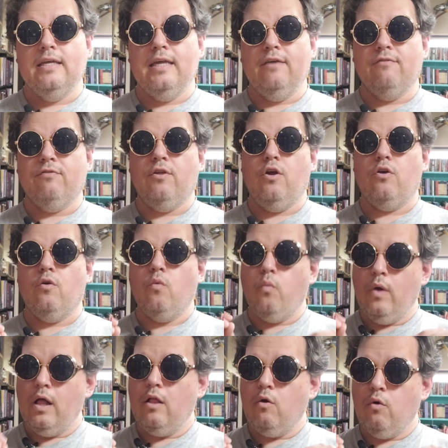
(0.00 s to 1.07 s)
if they're a
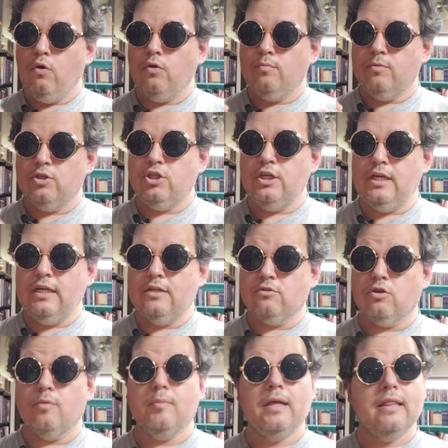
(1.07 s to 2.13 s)
well-oiled machine, it's
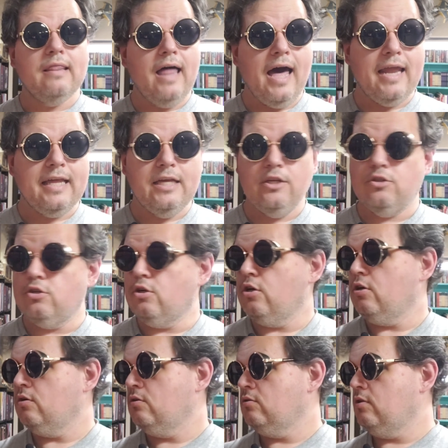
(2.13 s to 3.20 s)
going to be a lot
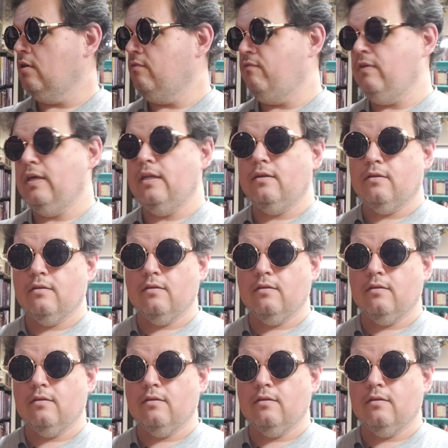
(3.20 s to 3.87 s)
easier to defeat